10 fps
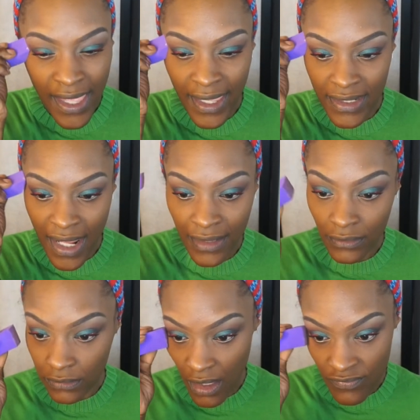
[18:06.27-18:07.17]
And I
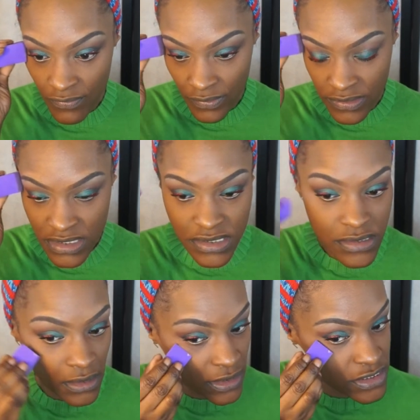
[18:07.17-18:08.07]
love this
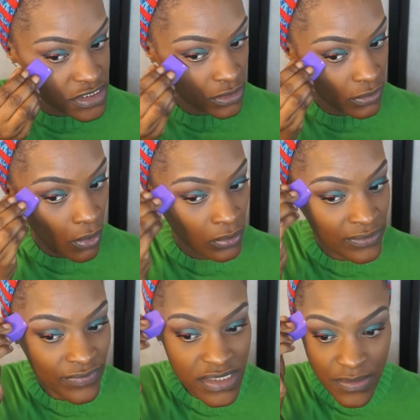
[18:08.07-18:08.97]
concealer only
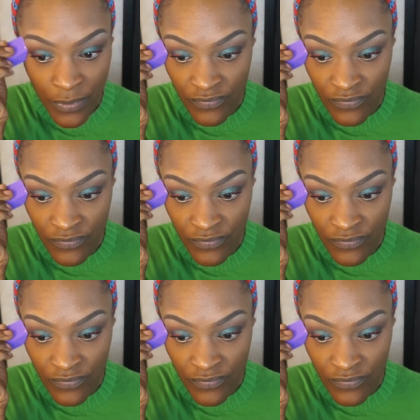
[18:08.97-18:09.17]
for the simple